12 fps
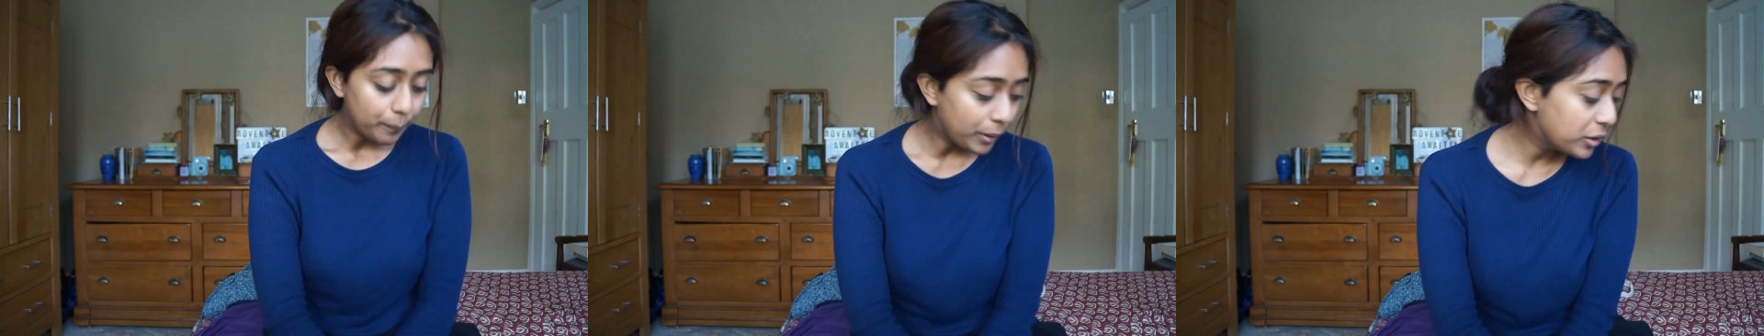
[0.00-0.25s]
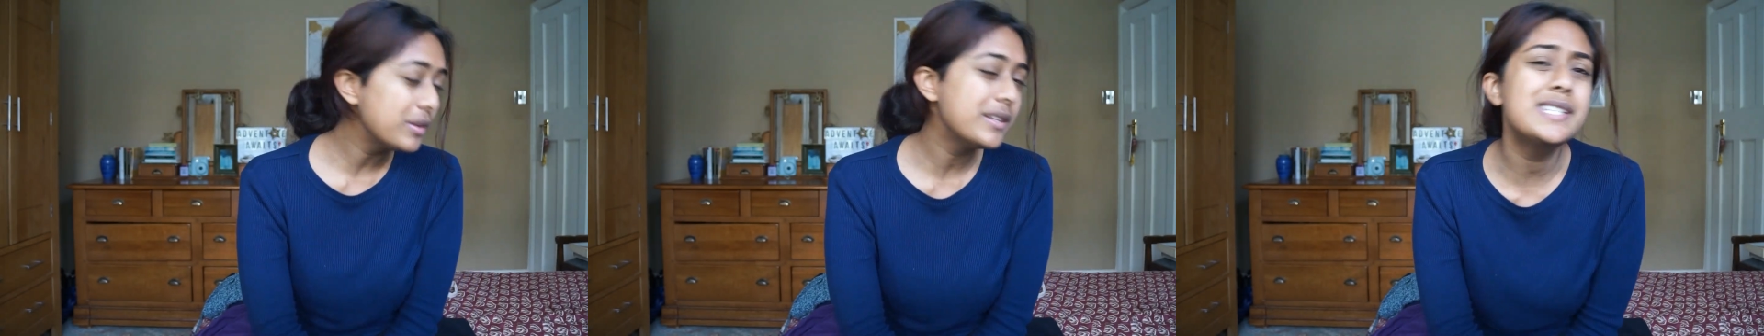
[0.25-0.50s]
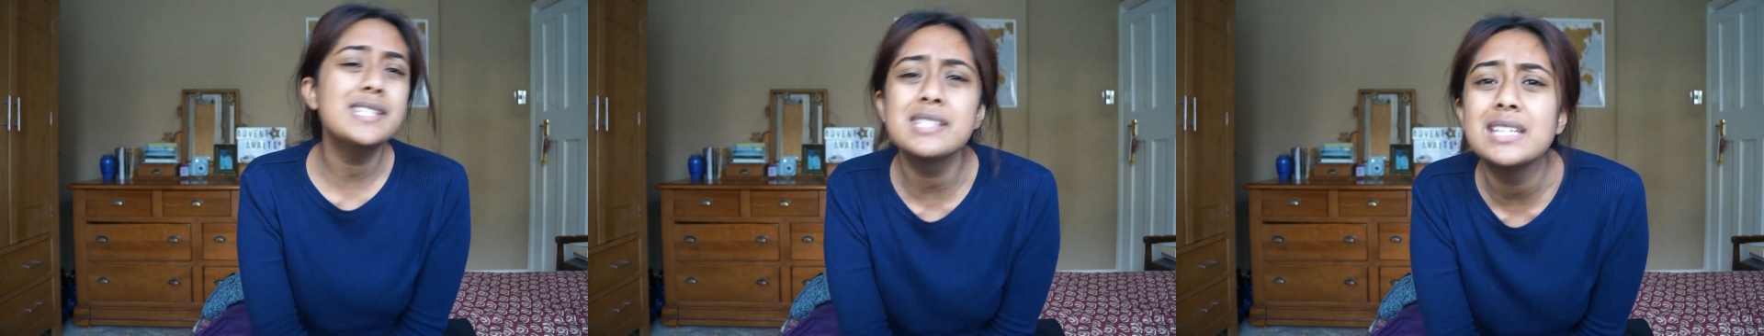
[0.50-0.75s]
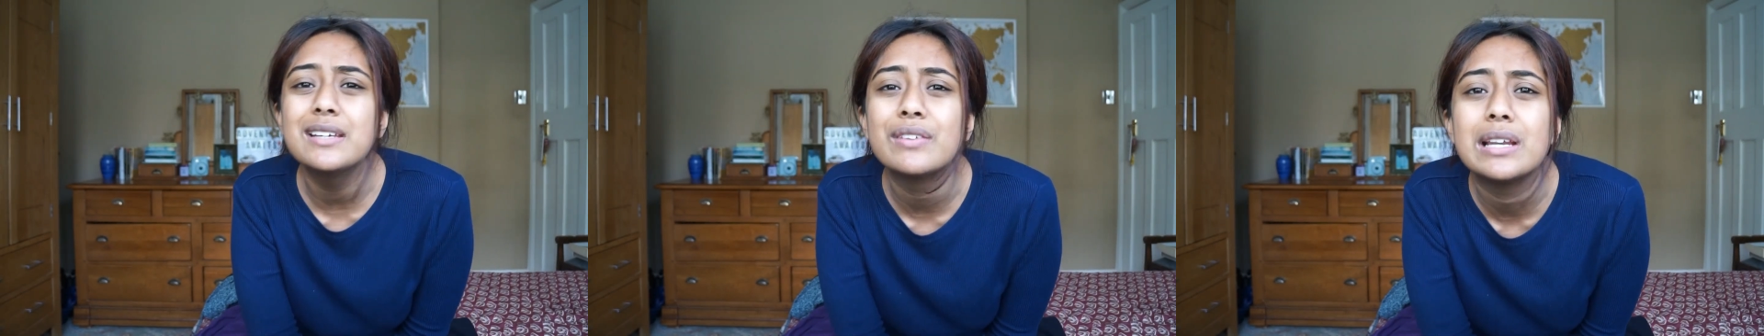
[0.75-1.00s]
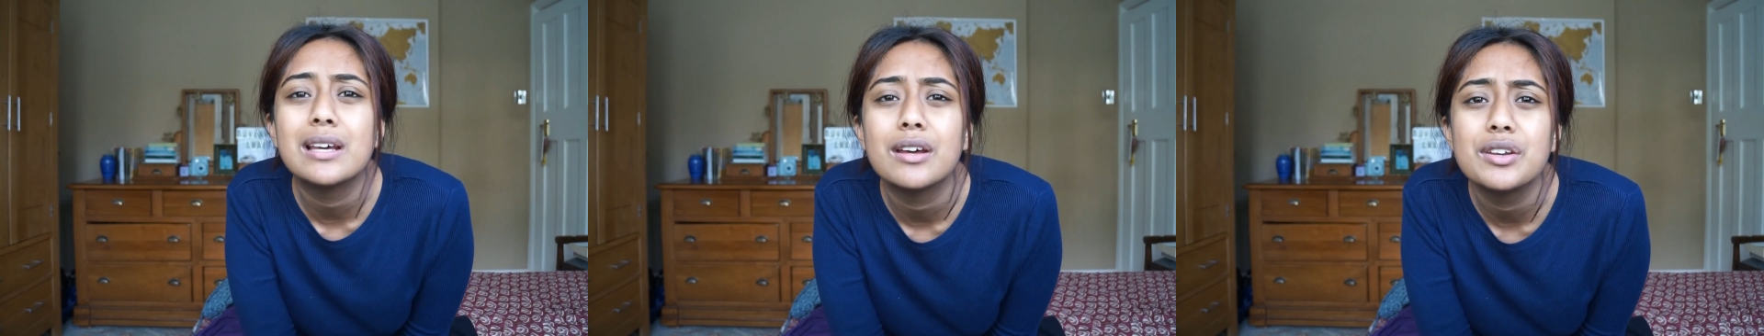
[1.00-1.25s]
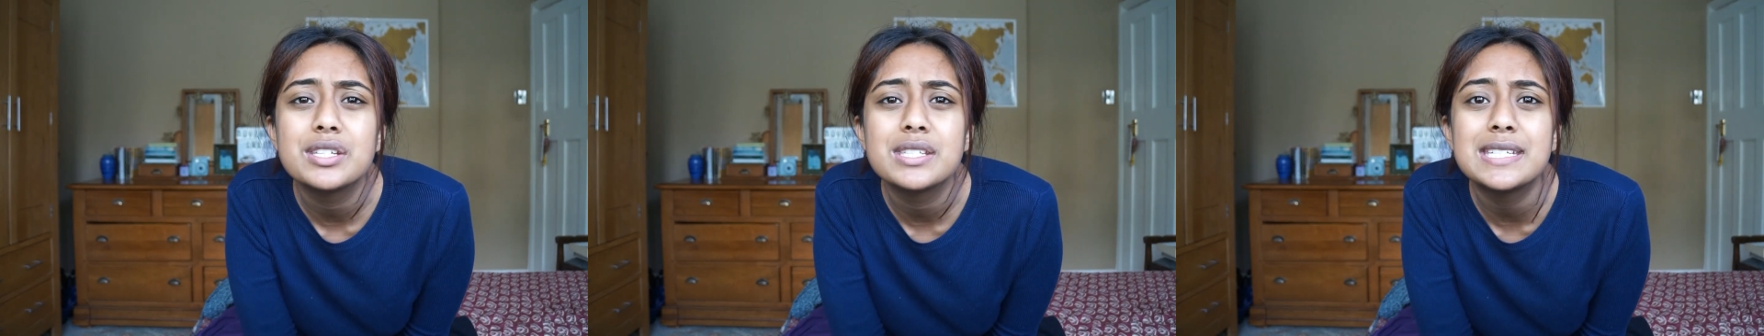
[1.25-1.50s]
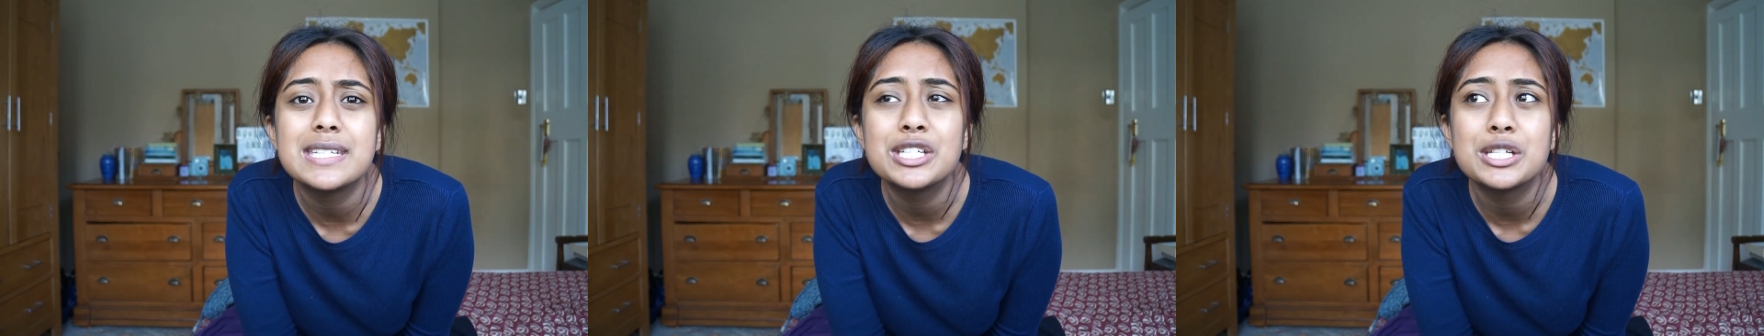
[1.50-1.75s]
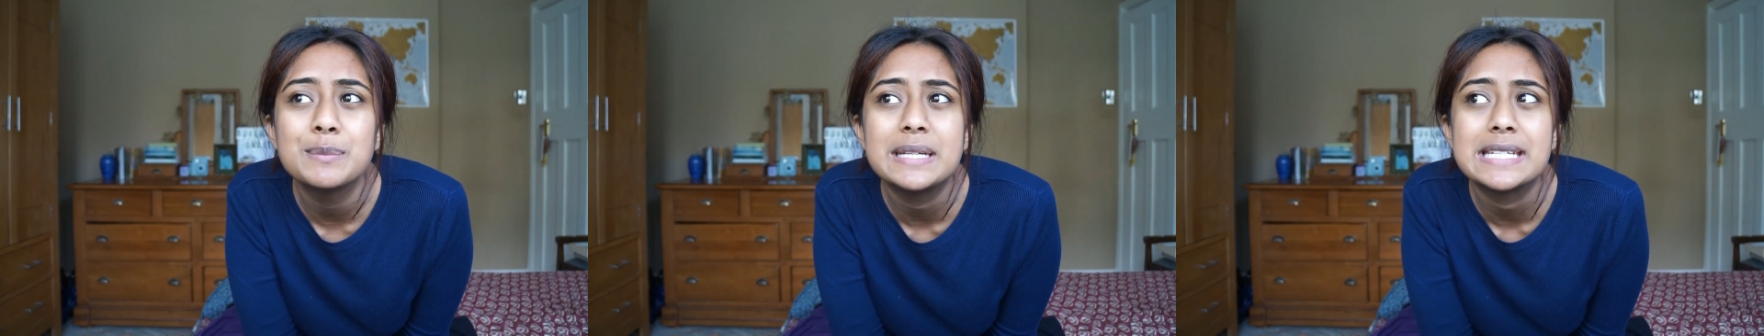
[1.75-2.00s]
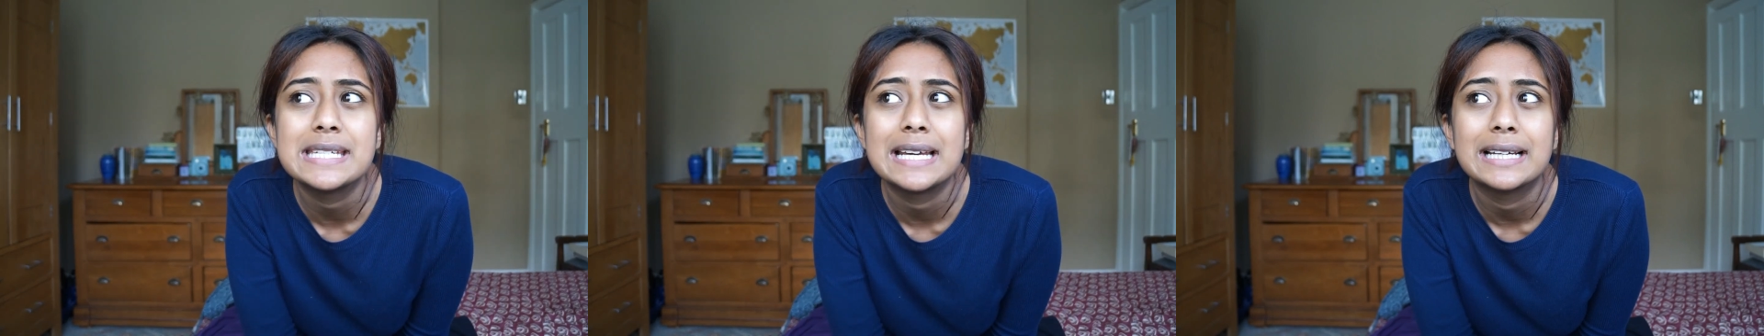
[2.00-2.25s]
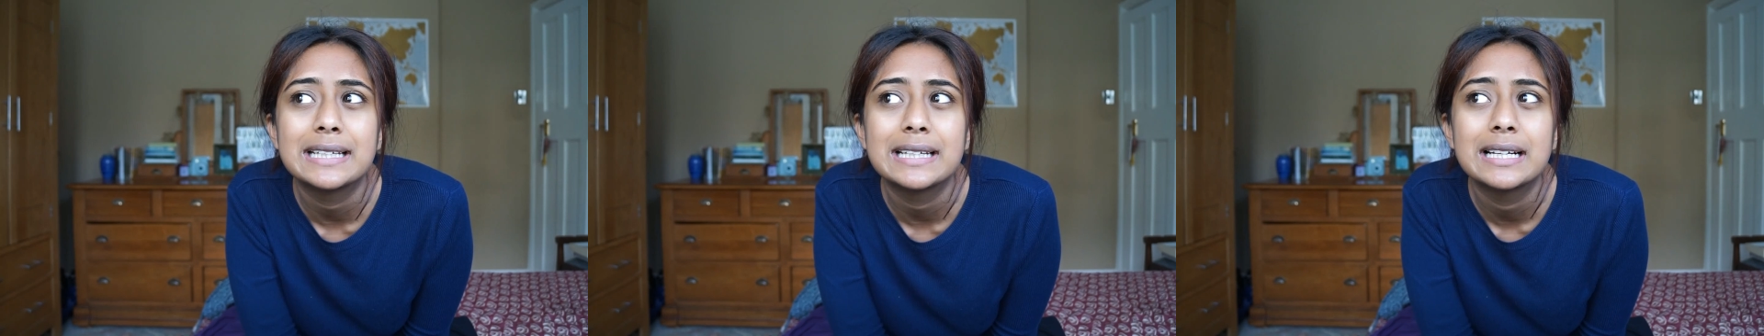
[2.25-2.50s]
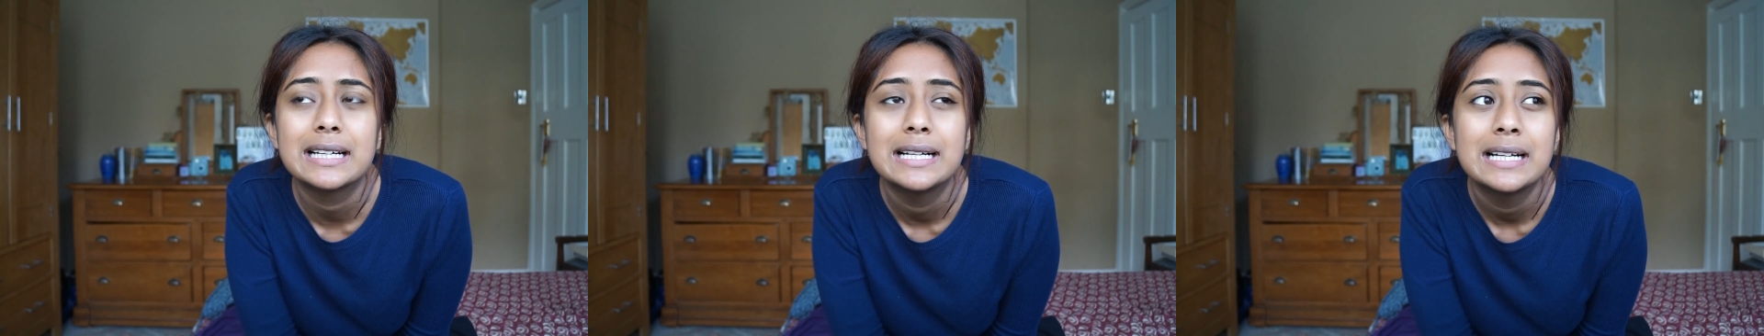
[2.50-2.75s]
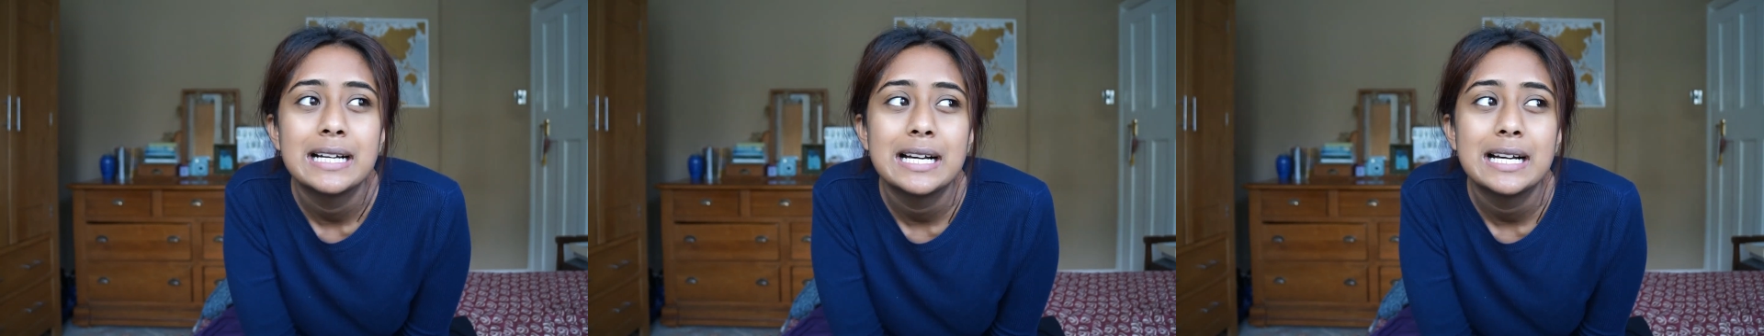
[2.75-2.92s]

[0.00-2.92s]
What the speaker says: By the way, this isn't even lunch, this is just me snacking.